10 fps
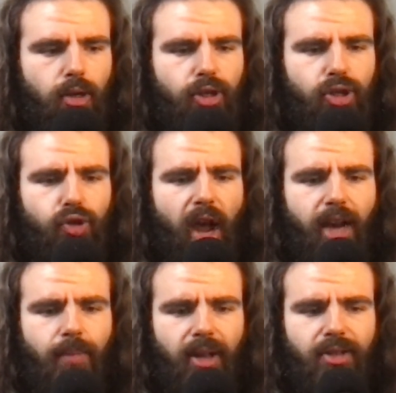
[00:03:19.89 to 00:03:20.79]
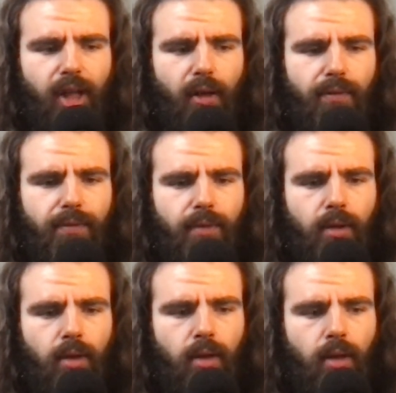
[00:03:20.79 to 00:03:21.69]
distract myself
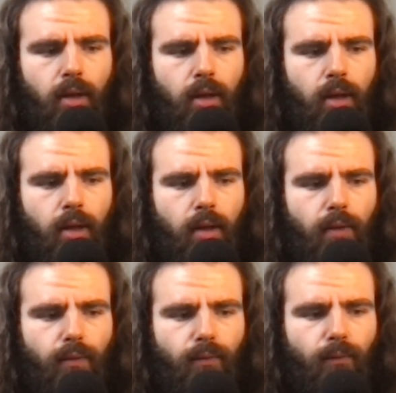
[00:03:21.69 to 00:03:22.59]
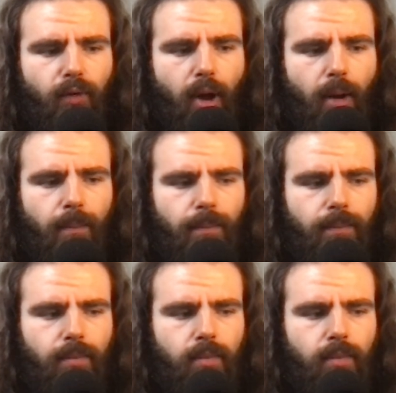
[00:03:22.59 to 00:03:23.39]
from